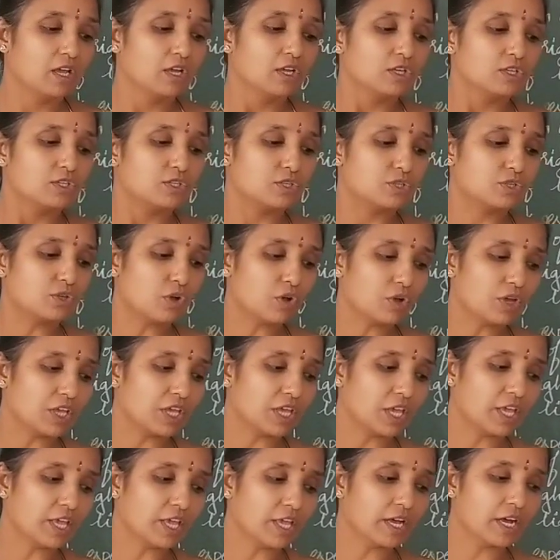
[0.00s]
So
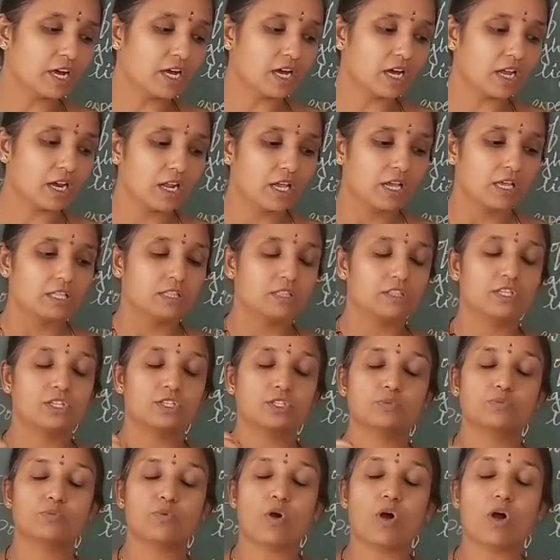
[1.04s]
here the
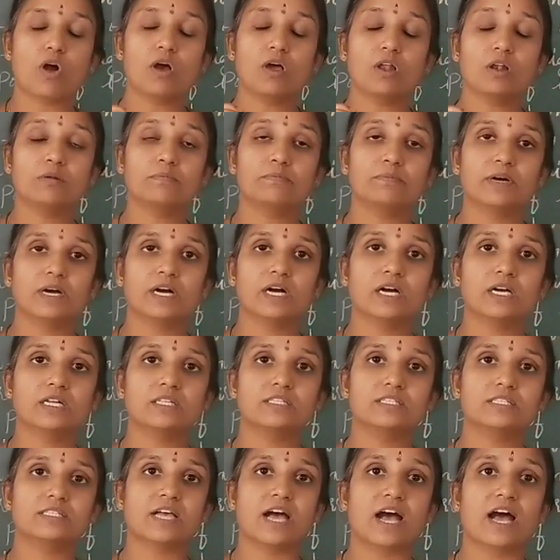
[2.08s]
small
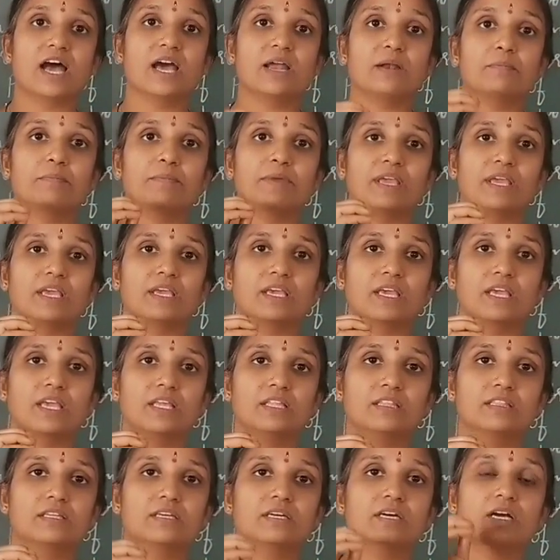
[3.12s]
birds are
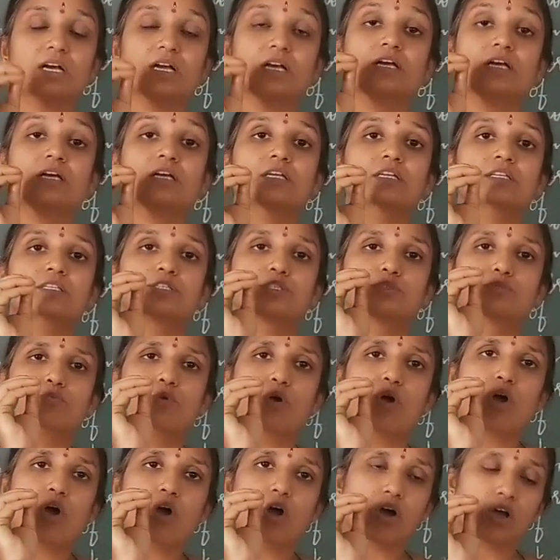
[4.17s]
making the
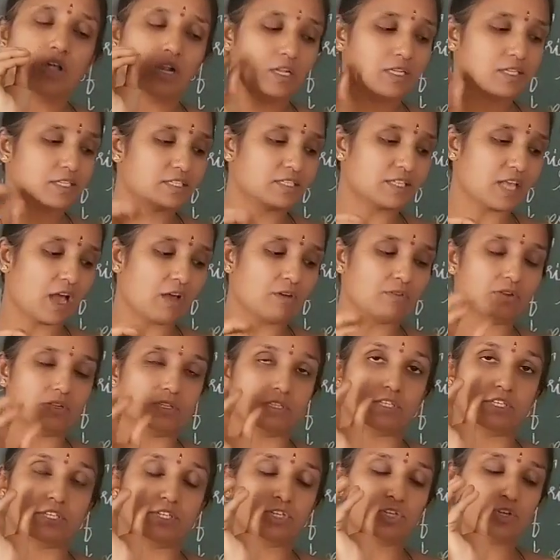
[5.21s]
small
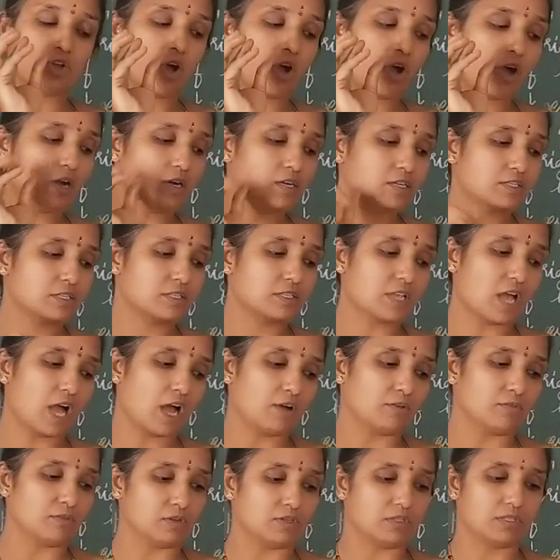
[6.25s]
sounds, short
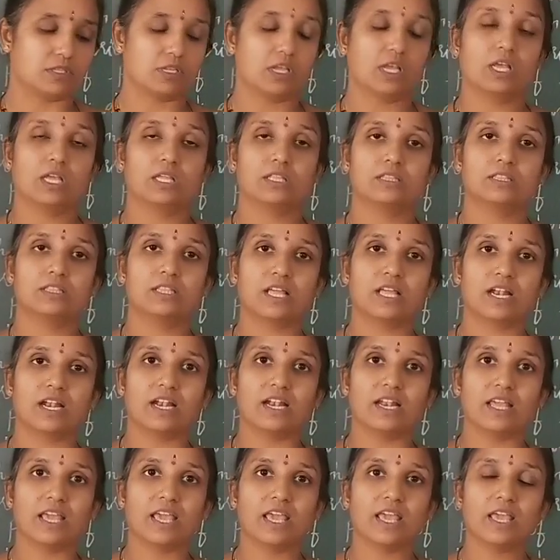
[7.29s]
sounds. The
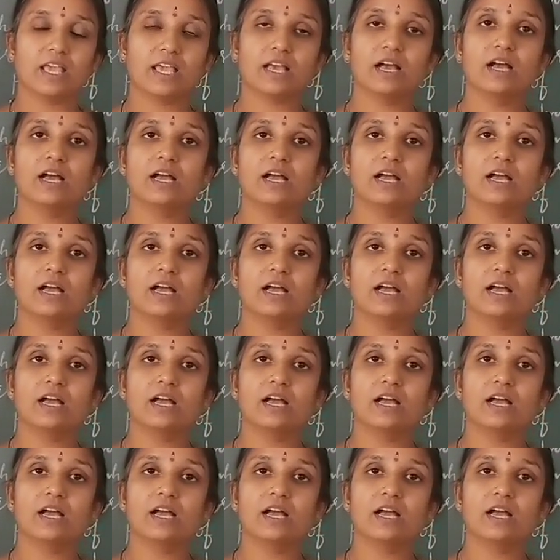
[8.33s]
lake